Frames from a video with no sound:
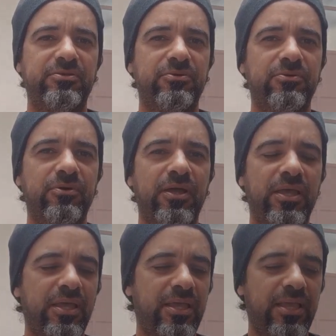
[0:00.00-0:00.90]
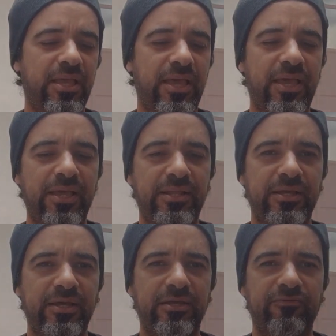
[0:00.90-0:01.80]
to do. And
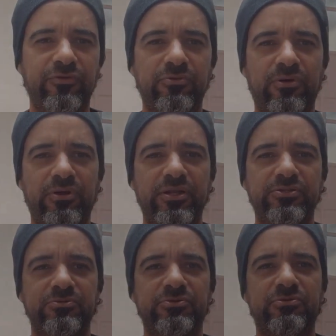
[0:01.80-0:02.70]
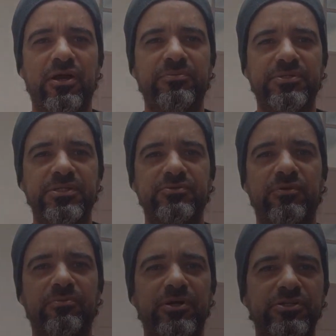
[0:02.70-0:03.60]
if you already subscribed, thanks
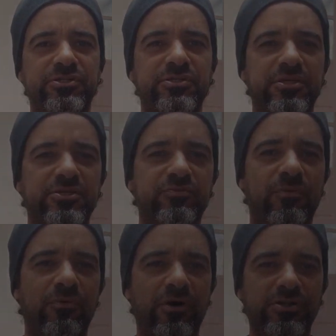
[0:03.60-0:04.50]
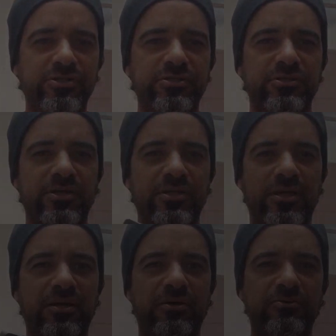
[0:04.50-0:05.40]
very much, and thanks for watching, and
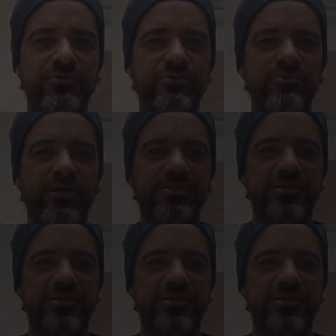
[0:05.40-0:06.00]
I'll see you next